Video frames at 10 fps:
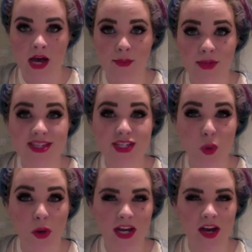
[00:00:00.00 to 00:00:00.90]

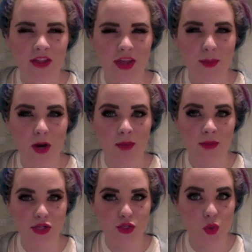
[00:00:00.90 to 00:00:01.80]
still working on the
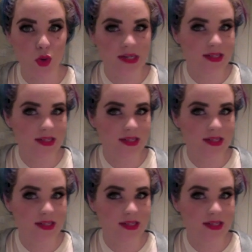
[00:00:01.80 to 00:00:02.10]
apartment tour.